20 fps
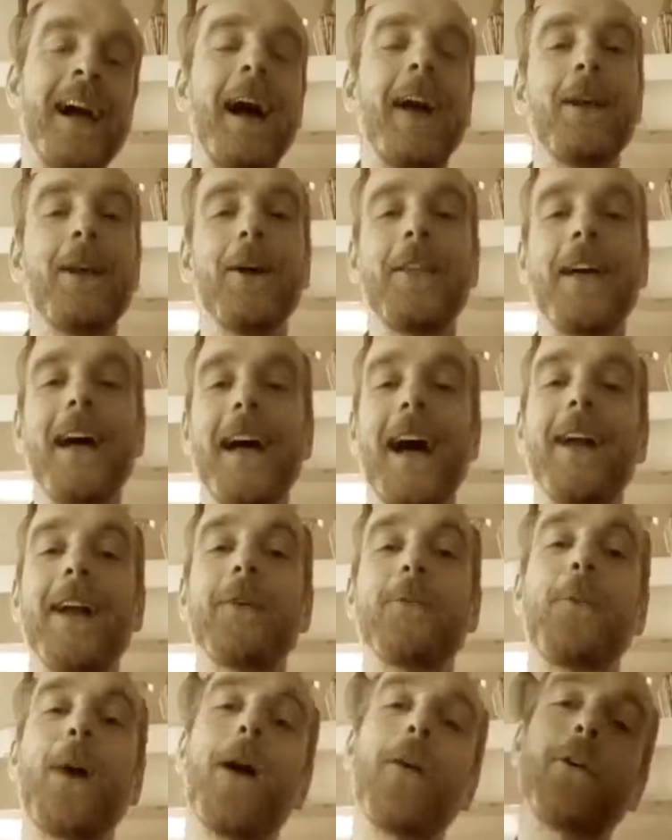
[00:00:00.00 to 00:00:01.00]
Hello there
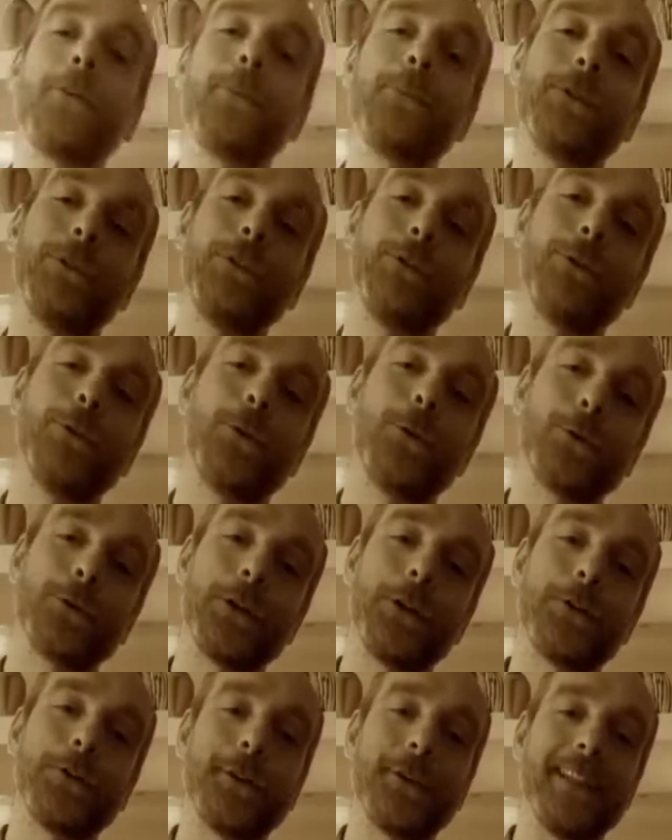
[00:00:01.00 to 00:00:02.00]
and welcome to
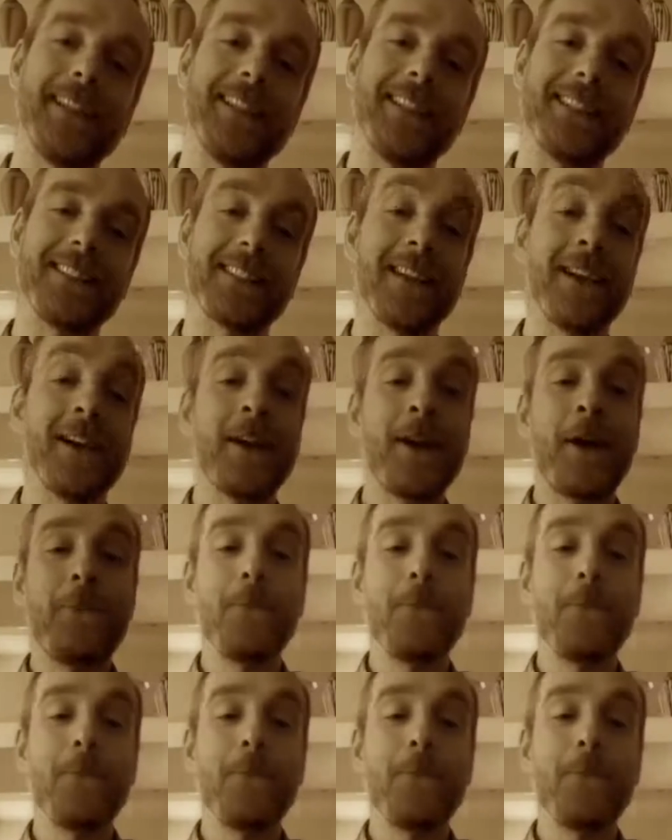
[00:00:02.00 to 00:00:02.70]
AutoTweets.